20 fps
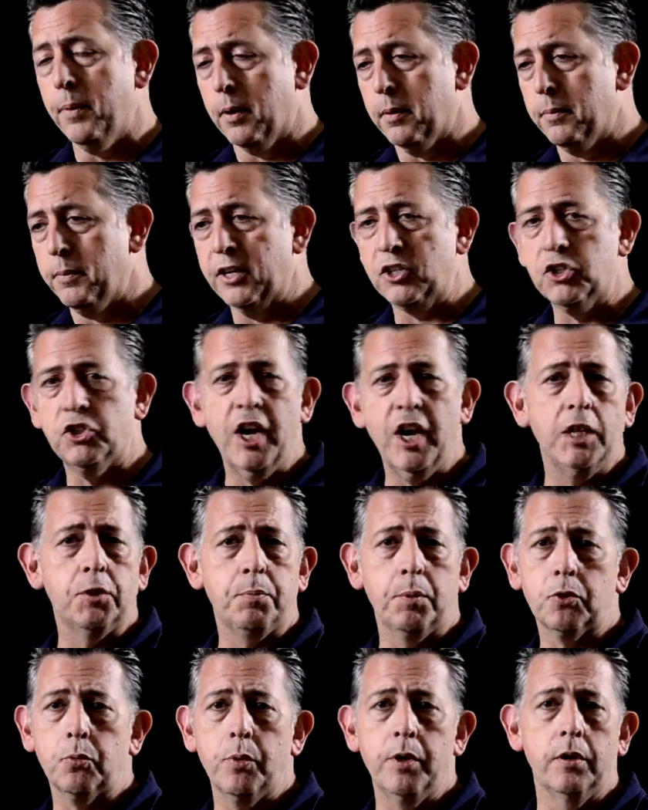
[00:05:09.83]
an
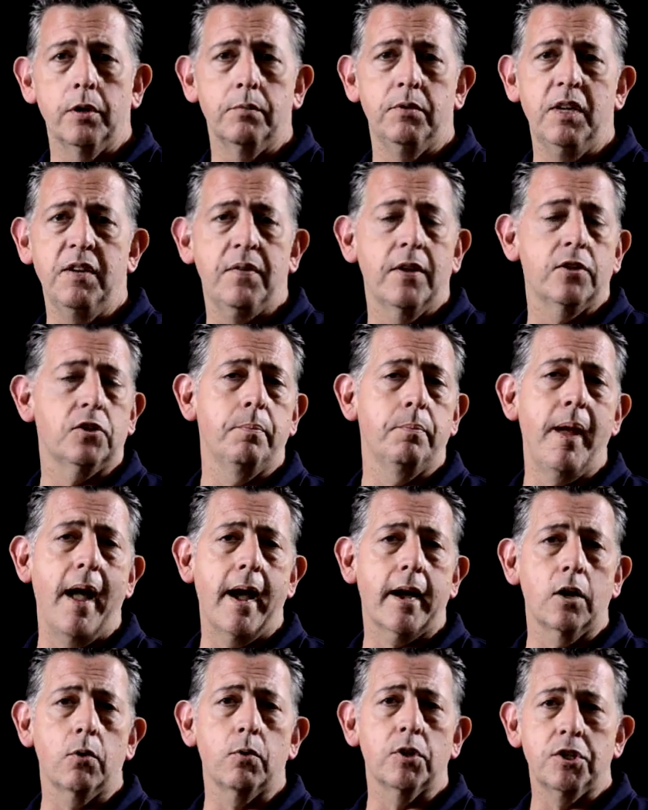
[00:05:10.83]
exchange between a defensive
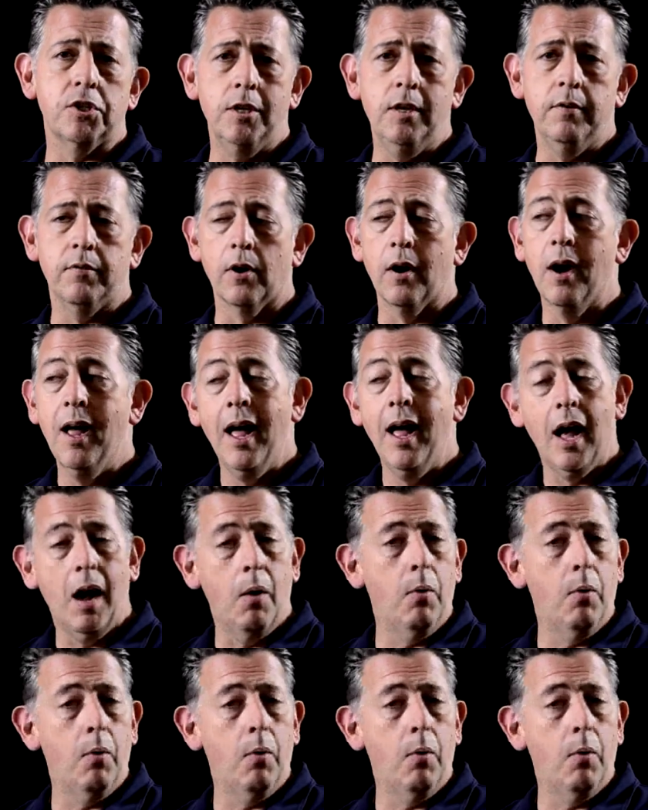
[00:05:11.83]
back and a receiver,